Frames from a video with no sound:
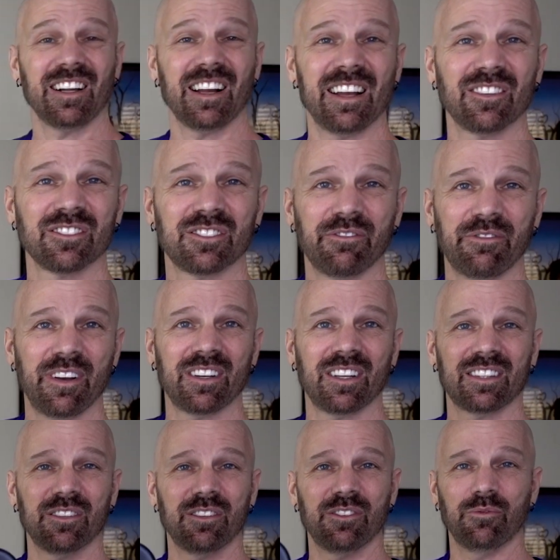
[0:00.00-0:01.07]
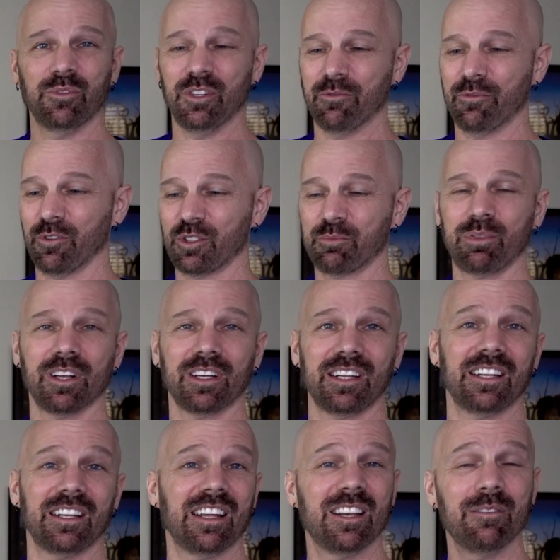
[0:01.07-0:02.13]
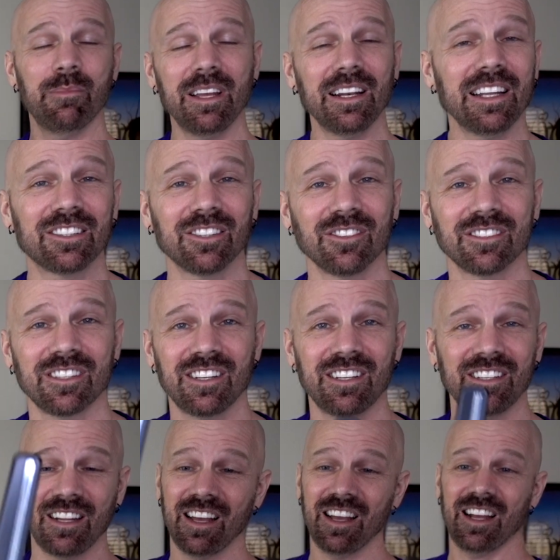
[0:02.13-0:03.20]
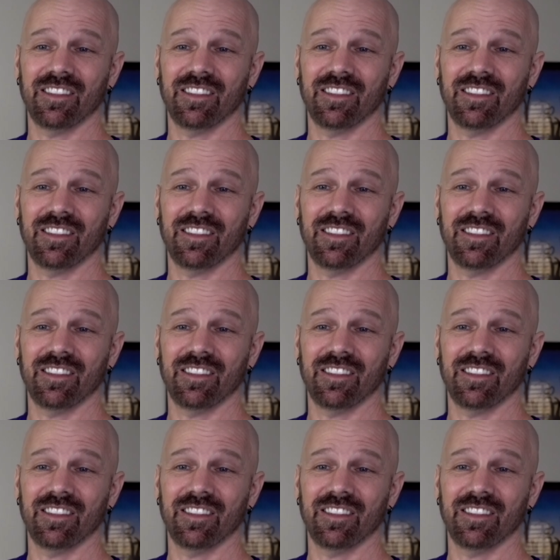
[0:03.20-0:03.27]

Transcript: I also found out that when you first plug it in, it immediately turns on,